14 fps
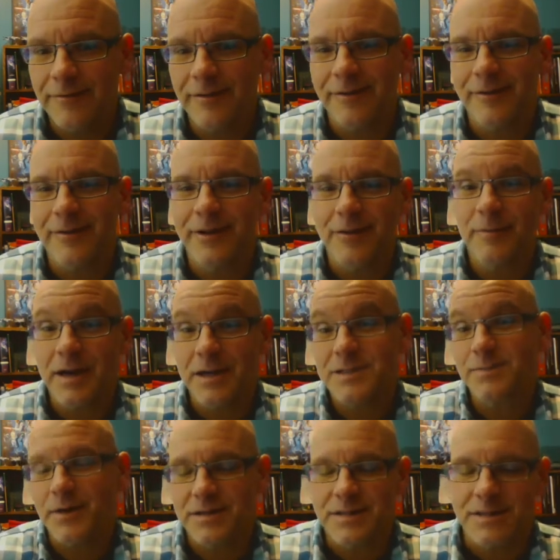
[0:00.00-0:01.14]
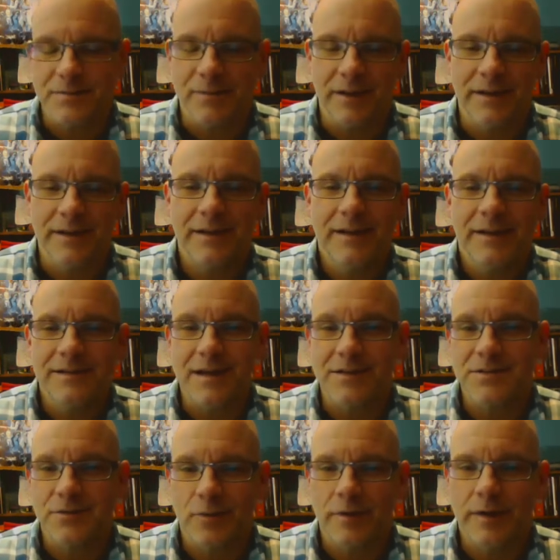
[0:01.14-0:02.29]
or, you know, my experiences, really not a
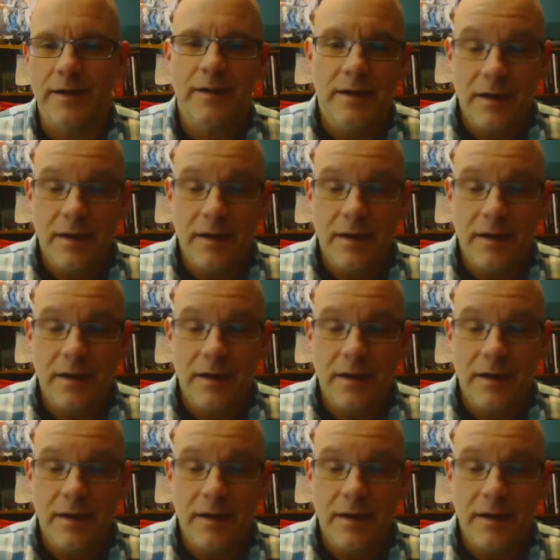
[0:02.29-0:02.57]
story.